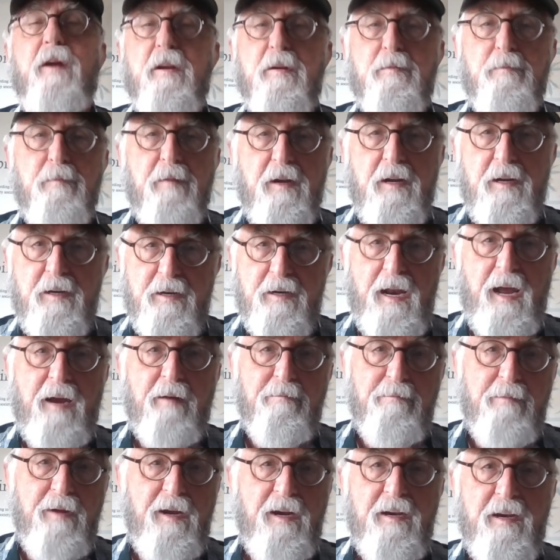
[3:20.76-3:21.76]
it's
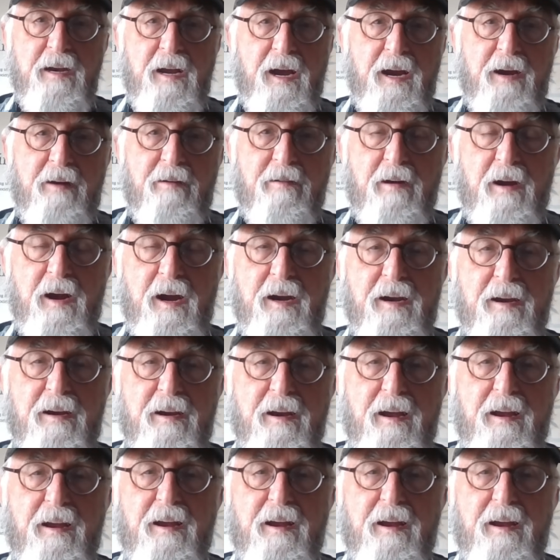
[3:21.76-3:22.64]
like midnight, right?